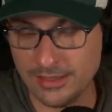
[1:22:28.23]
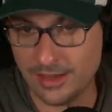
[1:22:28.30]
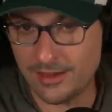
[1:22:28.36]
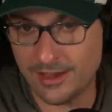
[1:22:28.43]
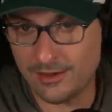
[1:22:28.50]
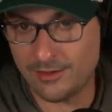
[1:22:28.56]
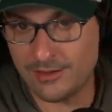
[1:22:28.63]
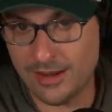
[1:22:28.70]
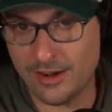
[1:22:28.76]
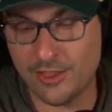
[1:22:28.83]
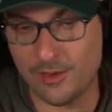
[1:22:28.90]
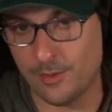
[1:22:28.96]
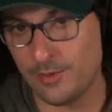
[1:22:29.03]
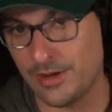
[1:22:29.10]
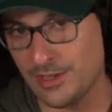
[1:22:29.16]
Not, none of
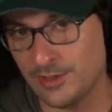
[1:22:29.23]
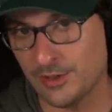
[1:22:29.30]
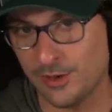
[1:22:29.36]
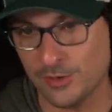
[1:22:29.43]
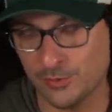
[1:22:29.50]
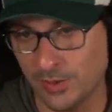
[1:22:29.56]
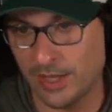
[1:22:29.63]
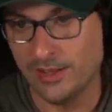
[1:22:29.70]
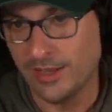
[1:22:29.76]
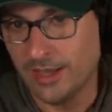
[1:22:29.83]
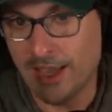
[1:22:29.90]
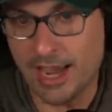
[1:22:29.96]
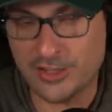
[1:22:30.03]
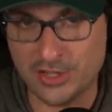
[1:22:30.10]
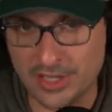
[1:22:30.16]
them are East Coast. Well,
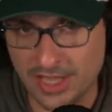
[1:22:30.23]
actually,